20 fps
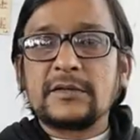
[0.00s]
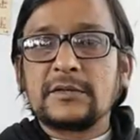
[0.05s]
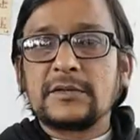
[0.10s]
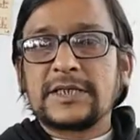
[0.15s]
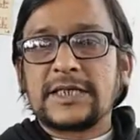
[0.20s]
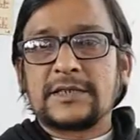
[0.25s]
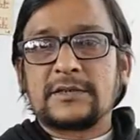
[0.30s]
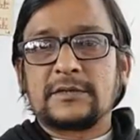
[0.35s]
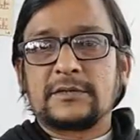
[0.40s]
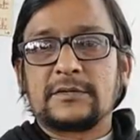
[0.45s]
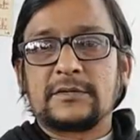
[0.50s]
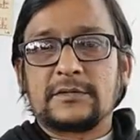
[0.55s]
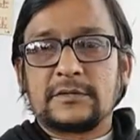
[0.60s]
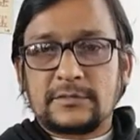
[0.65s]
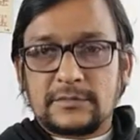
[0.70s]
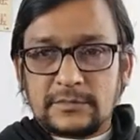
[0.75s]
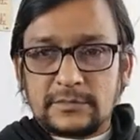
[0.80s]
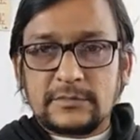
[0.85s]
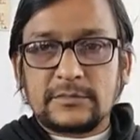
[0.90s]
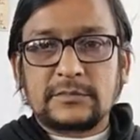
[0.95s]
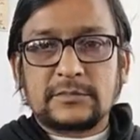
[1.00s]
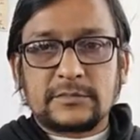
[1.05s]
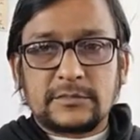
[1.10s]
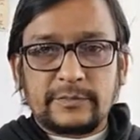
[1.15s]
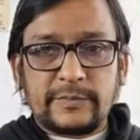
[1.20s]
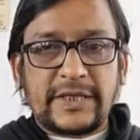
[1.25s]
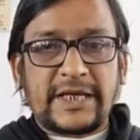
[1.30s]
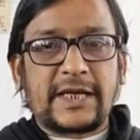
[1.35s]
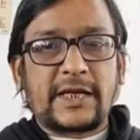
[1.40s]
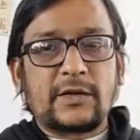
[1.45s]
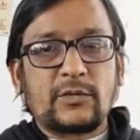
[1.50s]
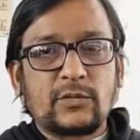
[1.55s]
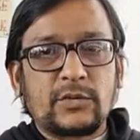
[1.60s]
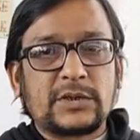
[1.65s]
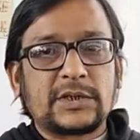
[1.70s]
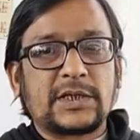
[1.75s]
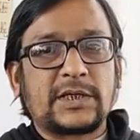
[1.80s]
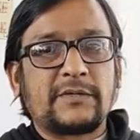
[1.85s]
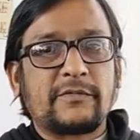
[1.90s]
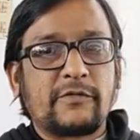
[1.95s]
that beginning
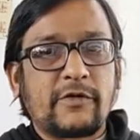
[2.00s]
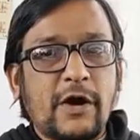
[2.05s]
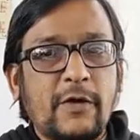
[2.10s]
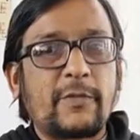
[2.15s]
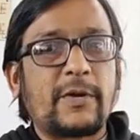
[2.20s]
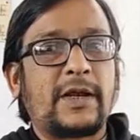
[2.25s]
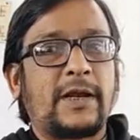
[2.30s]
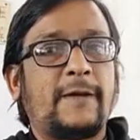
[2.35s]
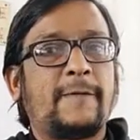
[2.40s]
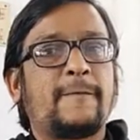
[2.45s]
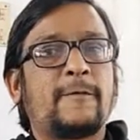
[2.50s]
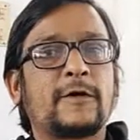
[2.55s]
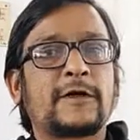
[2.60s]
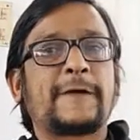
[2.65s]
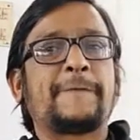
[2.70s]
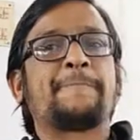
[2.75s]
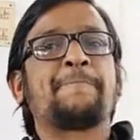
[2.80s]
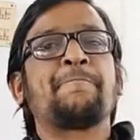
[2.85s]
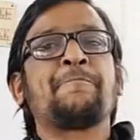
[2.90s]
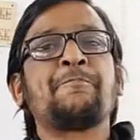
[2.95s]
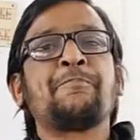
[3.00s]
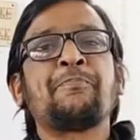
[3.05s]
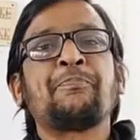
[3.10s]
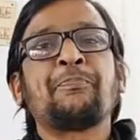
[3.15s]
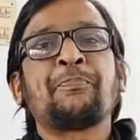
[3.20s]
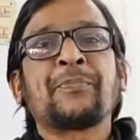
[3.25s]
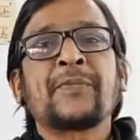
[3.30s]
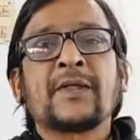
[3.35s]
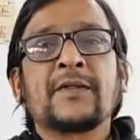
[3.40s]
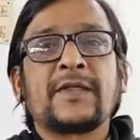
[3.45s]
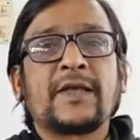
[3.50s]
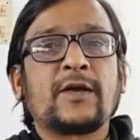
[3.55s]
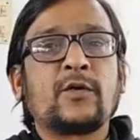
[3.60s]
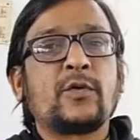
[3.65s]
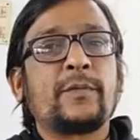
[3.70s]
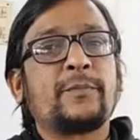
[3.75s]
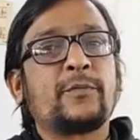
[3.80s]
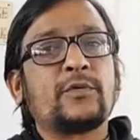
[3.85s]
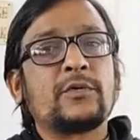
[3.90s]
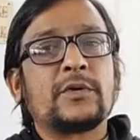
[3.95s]
with any vowel. Okay, there
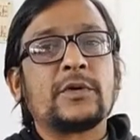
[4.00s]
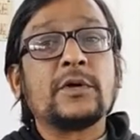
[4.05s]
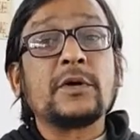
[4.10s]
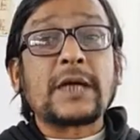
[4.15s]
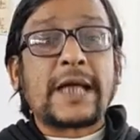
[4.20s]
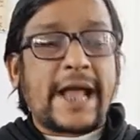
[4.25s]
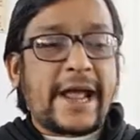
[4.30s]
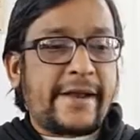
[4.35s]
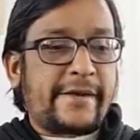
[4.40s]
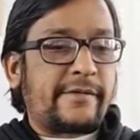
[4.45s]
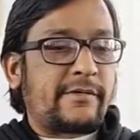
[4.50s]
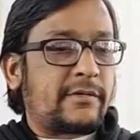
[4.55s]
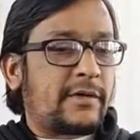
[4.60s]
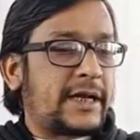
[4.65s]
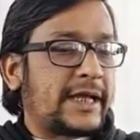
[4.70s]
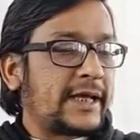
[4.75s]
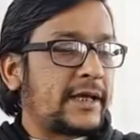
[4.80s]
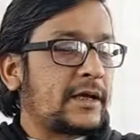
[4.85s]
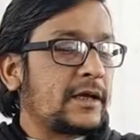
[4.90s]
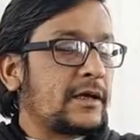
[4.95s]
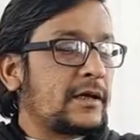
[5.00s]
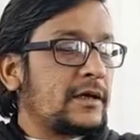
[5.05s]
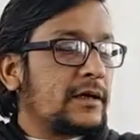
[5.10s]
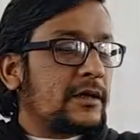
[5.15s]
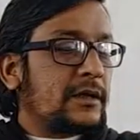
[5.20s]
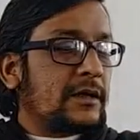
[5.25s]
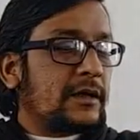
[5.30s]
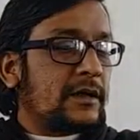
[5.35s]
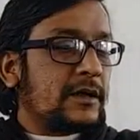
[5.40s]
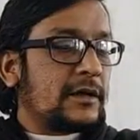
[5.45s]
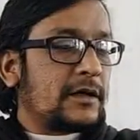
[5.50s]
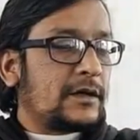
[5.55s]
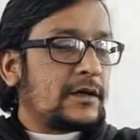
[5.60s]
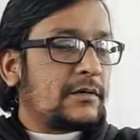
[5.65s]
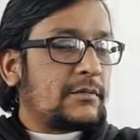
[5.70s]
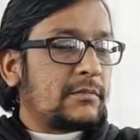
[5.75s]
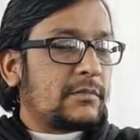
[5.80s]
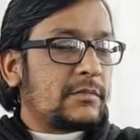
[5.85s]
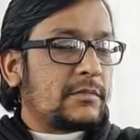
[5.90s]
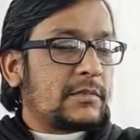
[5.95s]
we put the n, like
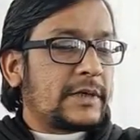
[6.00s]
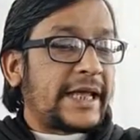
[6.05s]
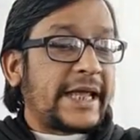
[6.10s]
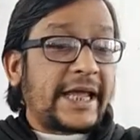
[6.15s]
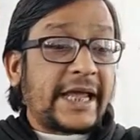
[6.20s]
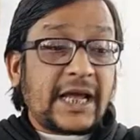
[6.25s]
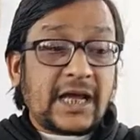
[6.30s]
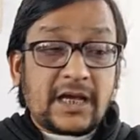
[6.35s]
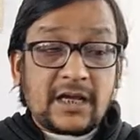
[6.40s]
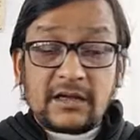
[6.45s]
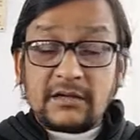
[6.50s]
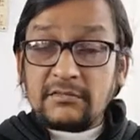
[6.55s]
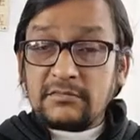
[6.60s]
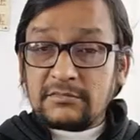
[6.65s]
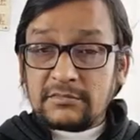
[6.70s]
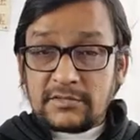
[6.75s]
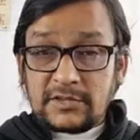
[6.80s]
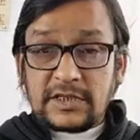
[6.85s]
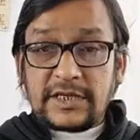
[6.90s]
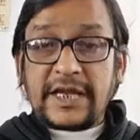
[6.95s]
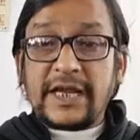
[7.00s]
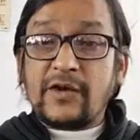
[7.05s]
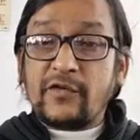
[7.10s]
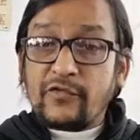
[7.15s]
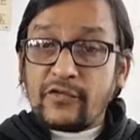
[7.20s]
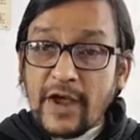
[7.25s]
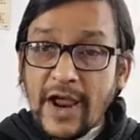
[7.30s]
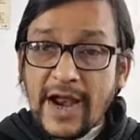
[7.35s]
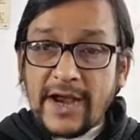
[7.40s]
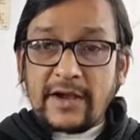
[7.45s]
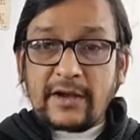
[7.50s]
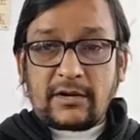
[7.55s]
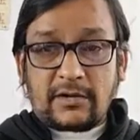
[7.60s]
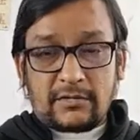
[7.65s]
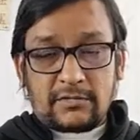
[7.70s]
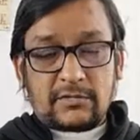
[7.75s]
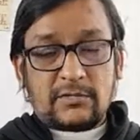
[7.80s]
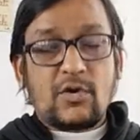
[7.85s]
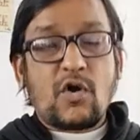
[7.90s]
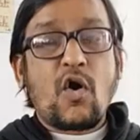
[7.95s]
egg, infant,
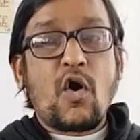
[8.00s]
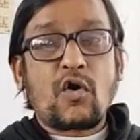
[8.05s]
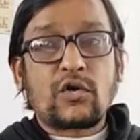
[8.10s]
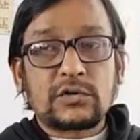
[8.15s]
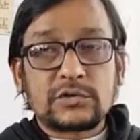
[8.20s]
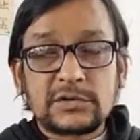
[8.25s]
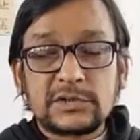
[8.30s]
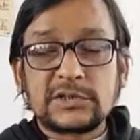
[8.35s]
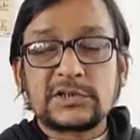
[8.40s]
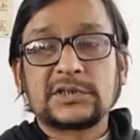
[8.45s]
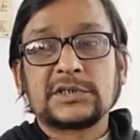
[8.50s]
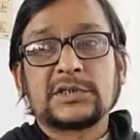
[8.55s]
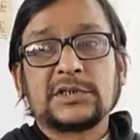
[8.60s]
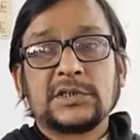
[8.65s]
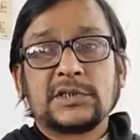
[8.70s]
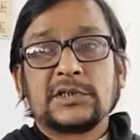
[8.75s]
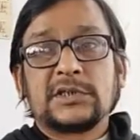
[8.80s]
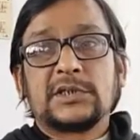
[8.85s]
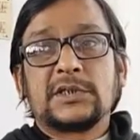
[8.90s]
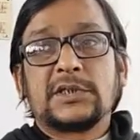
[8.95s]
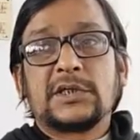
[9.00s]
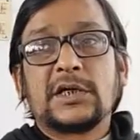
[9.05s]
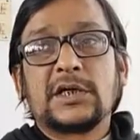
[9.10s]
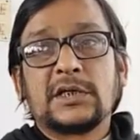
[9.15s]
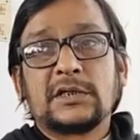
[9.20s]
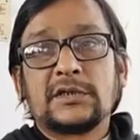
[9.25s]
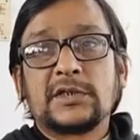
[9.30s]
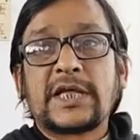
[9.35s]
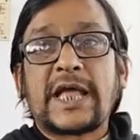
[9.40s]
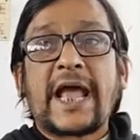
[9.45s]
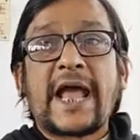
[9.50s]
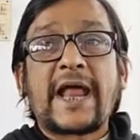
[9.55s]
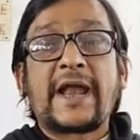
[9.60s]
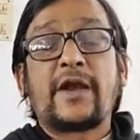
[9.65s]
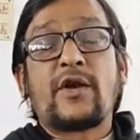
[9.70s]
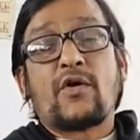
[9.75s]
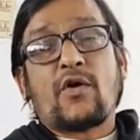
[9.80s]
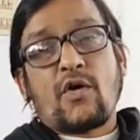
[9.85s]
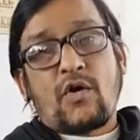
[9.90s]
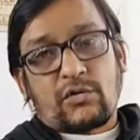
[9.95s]
ox, the
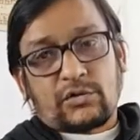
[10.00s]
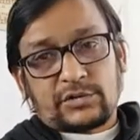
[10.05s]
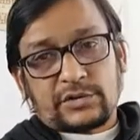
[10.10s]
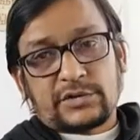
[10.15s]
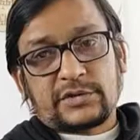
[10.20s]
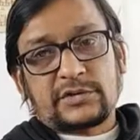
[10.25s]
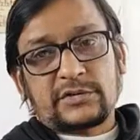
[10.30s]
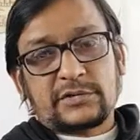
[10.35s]
an ox,